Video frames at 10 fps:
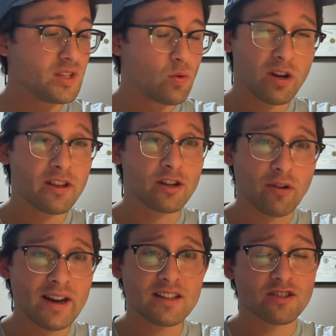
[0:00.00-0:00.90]
one of the
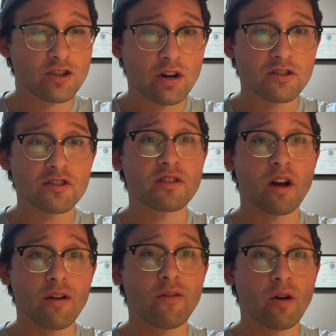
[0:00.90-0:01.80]
greatest Chargers
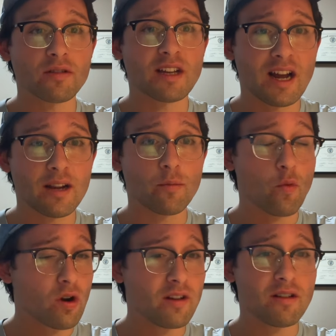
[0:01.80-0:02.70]
of all time.
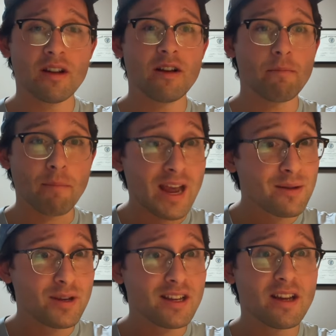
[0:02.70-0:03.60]

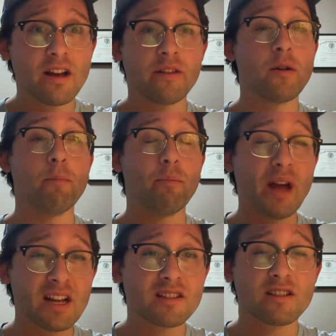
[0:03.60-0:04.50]
Maybe the
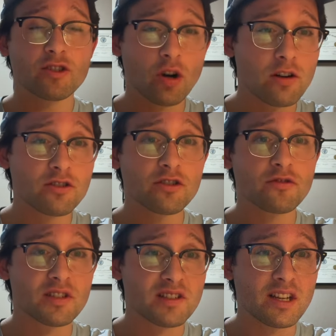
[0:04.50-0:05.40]
best Chargers
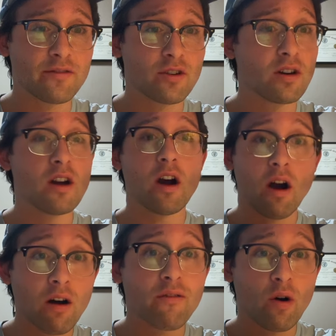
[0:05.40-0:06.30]
receiver
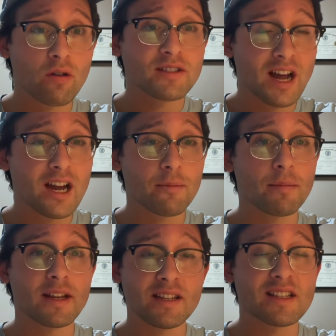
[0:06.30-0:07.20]
of all
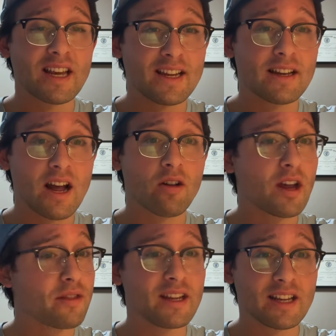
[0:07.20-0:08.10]
time is Keenan Allen. I
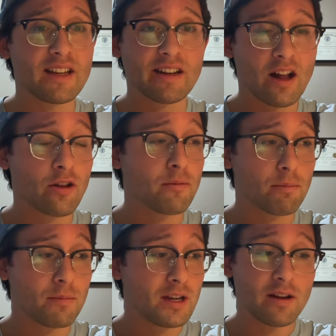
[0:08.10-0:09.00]
think Keenan
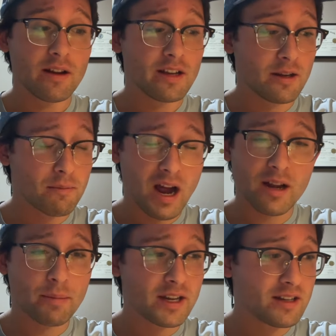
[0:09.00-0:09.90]
Allen, in my
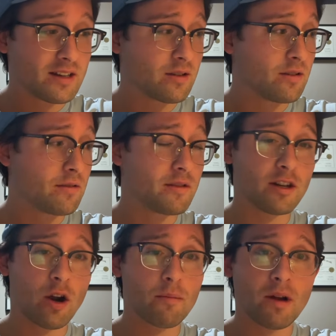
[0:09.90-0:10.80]
opinion, you know,